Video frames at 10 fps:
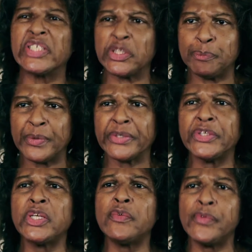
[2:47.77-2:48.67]

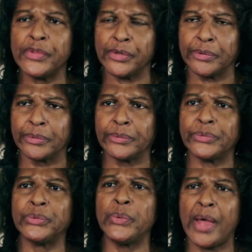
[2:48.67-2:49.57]
especially for
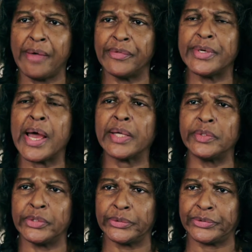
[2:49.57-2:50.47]
those who have the
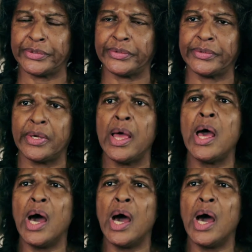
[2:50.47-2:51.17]
diagnosis